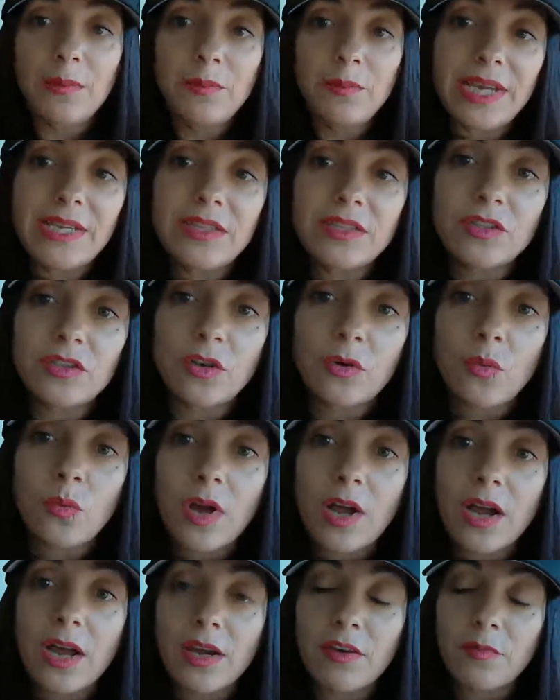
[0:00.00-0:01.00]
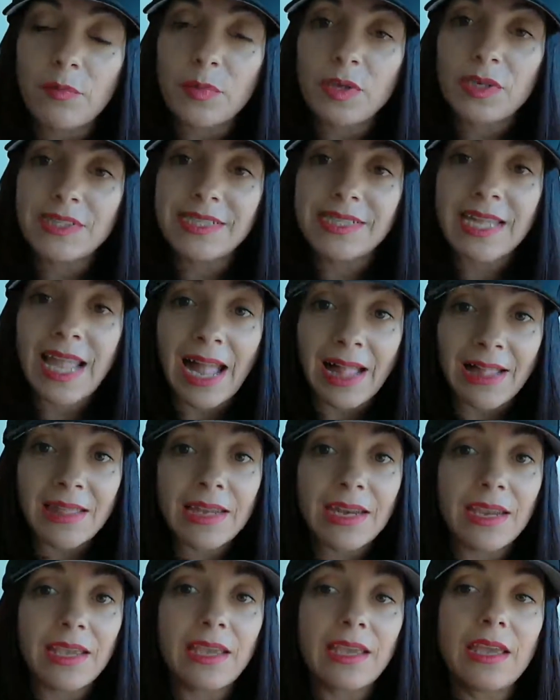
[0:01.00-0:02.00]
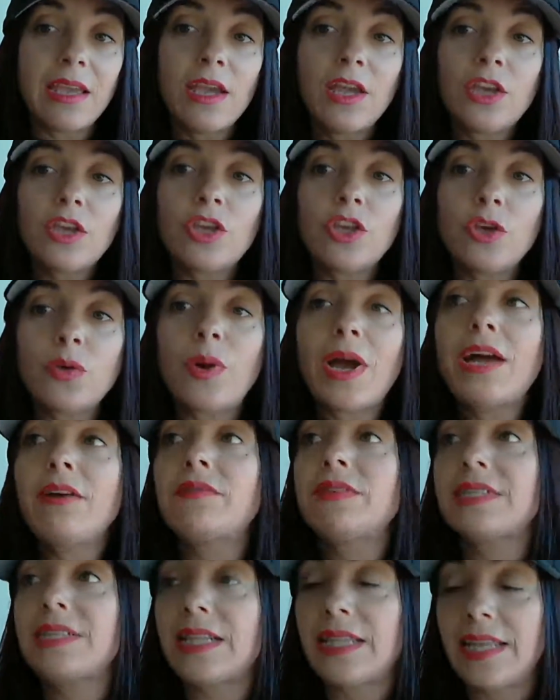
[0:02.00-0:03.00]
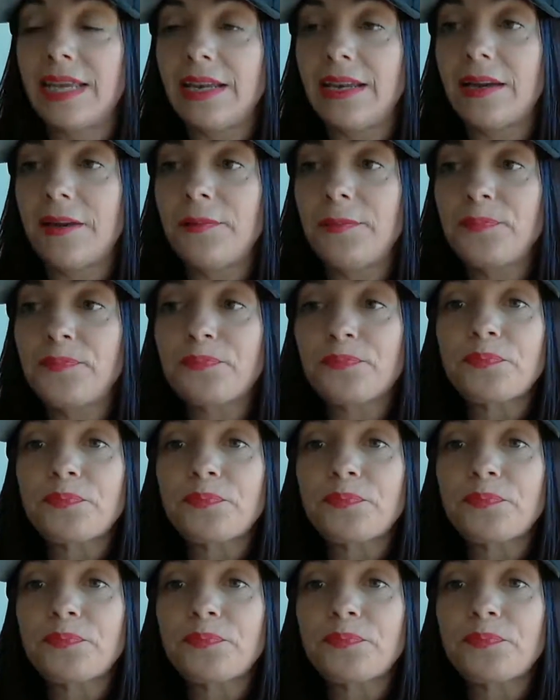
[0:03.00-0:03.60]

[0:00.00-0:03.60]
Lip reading: based on what kind of personality you have as a leader,